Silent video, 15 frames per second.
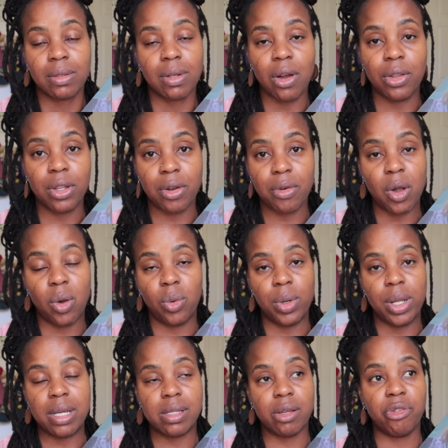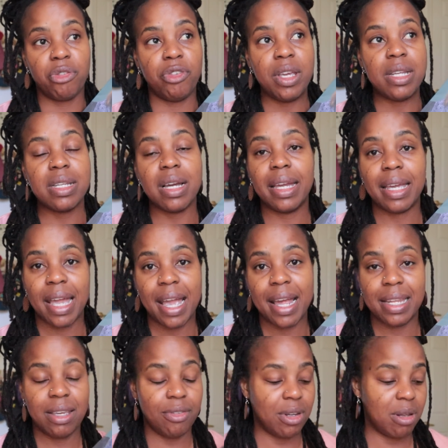on their own is a feat I
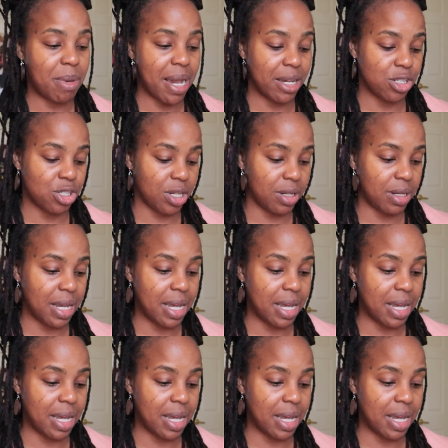can't even imagine.